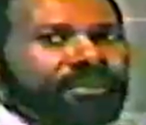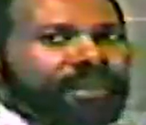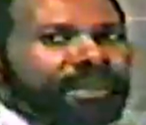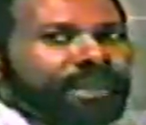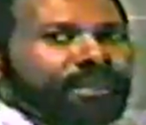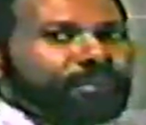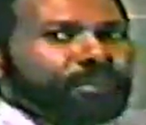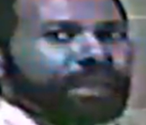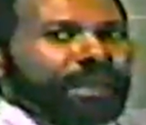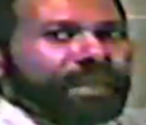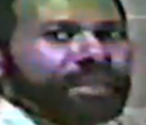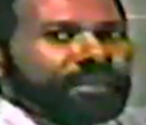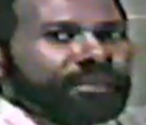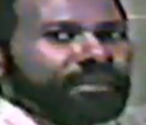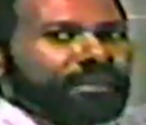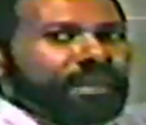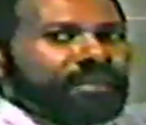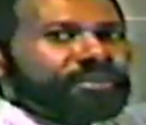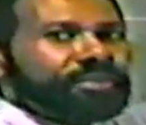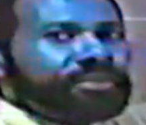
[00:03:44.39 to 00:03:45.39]
Then we add
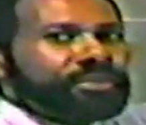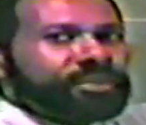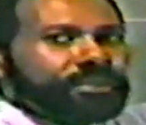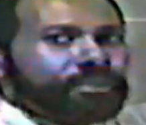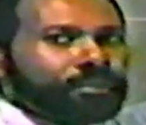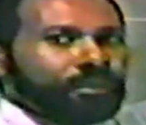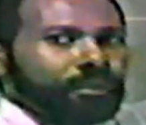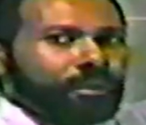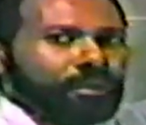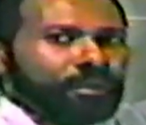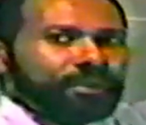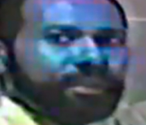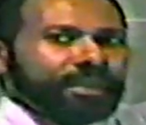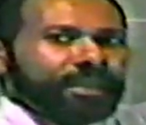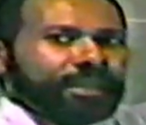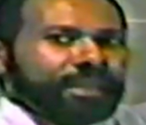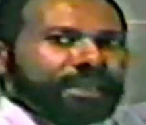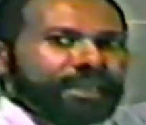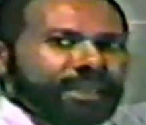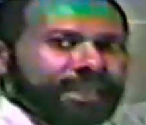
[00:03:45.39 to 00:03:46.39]
another 0 on
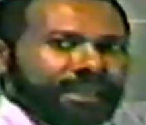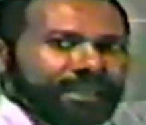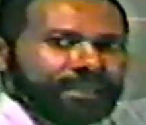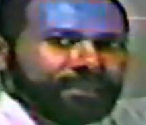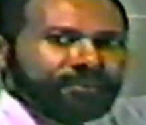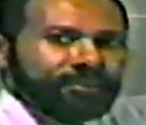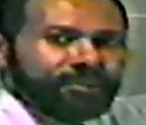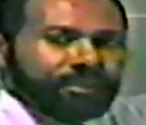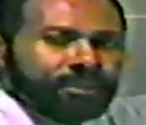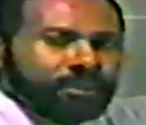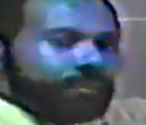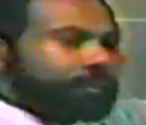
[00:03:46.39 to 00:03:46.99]
the end so